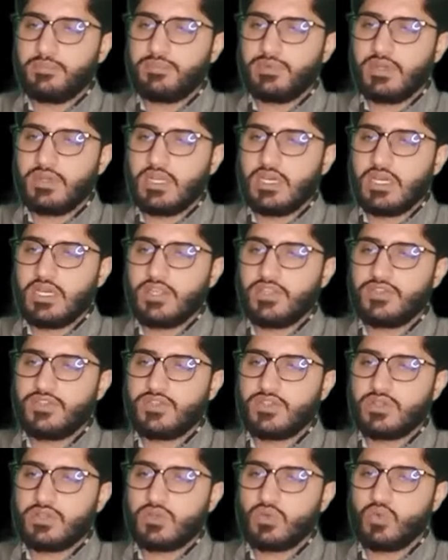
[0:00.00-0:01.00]

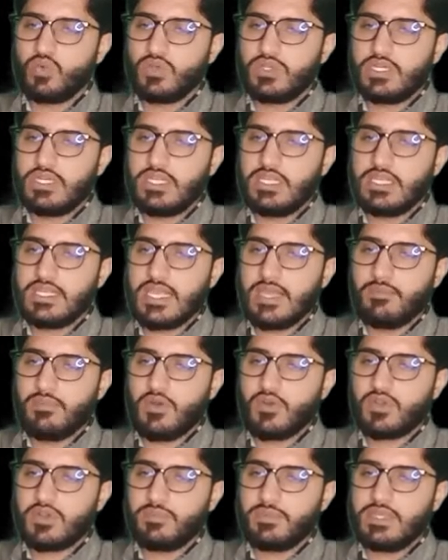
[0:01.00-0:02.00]
plus 2t came
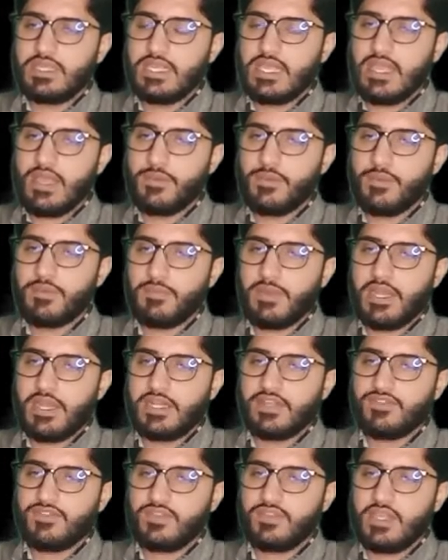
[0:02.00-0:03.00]
out to be f
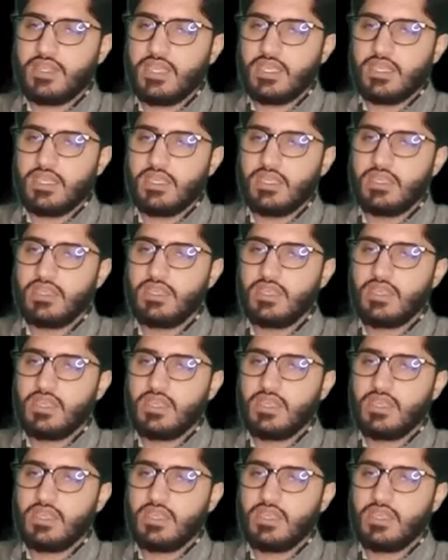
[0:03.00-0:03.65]
minus a.